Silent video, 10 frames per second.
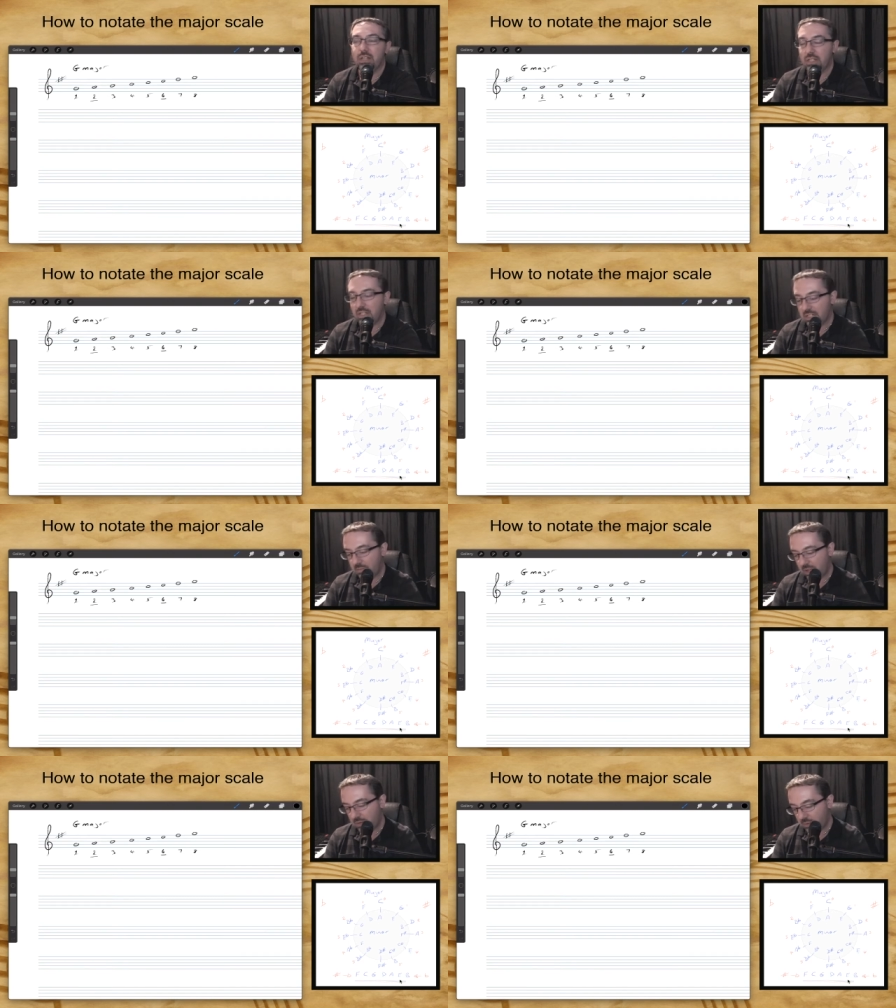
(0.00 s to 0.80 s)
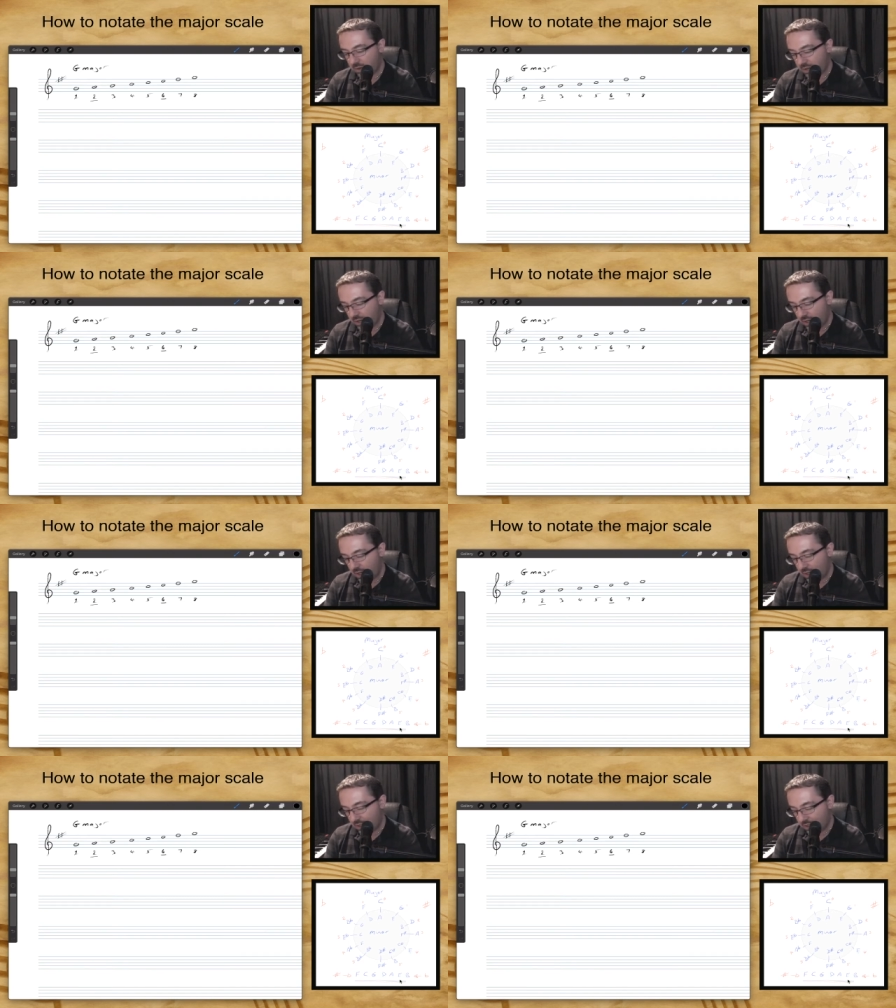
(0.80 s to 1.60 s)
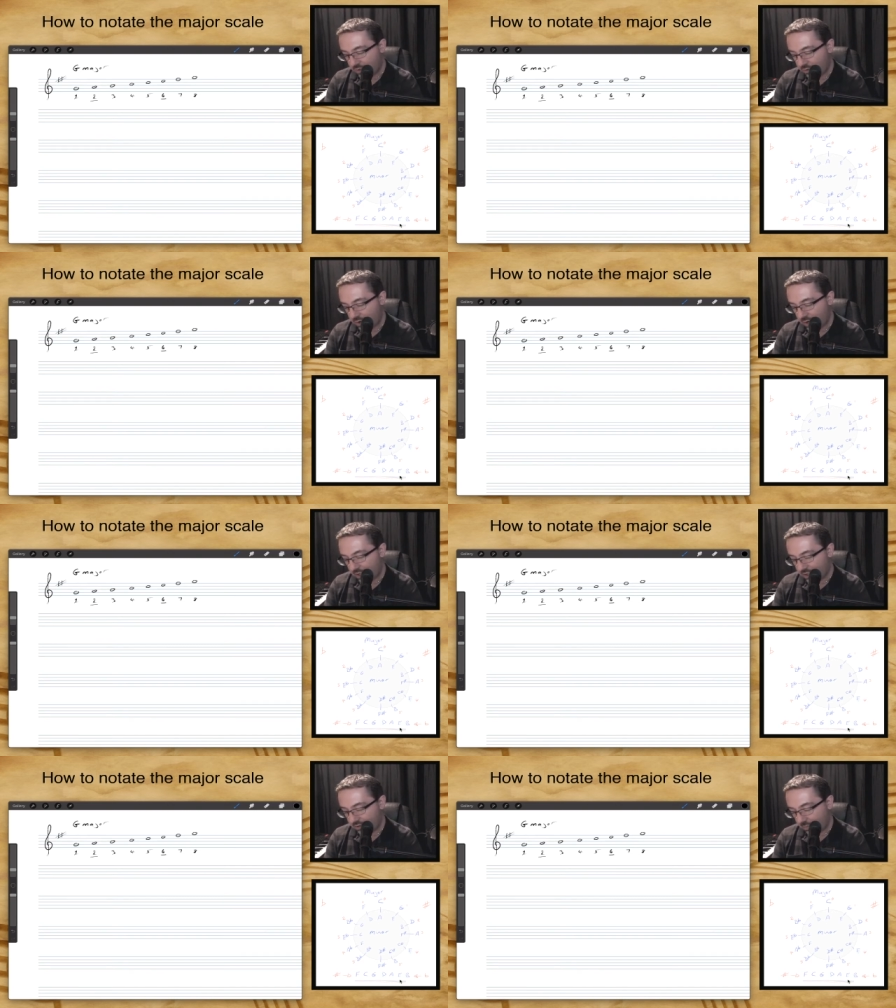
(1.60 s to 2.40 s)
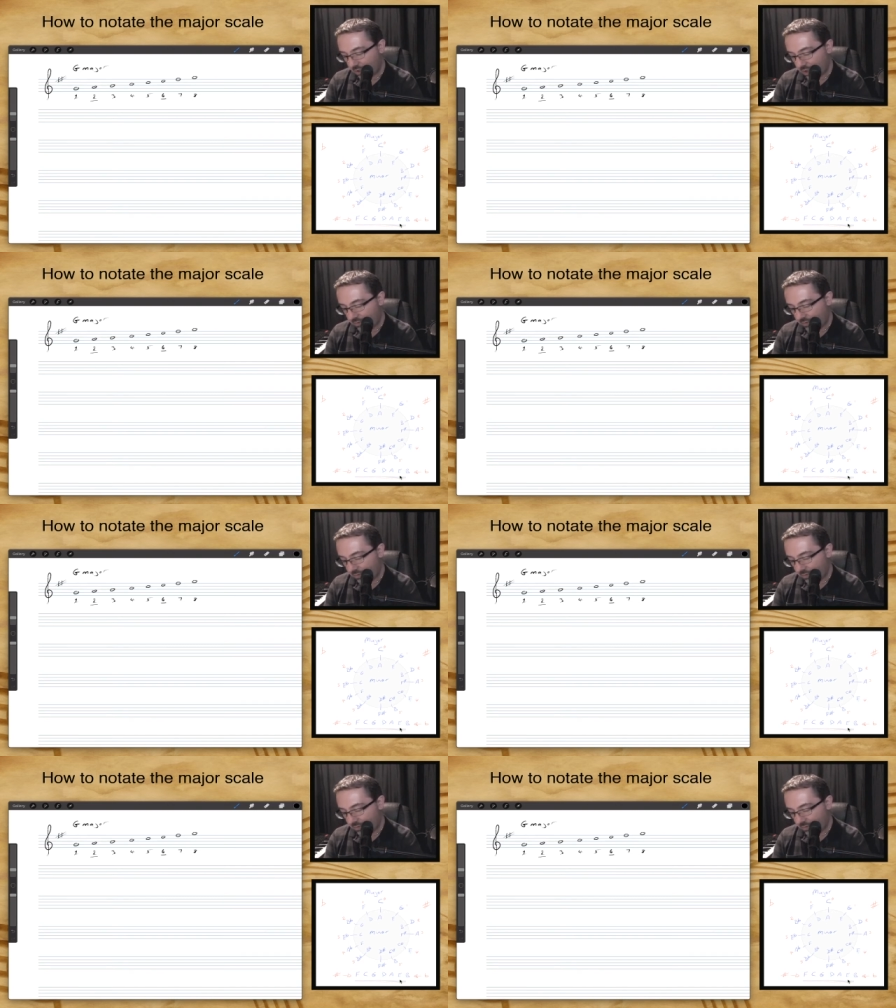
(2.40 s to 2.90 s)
So let's keep that in mind. So let's draw our next treble clef.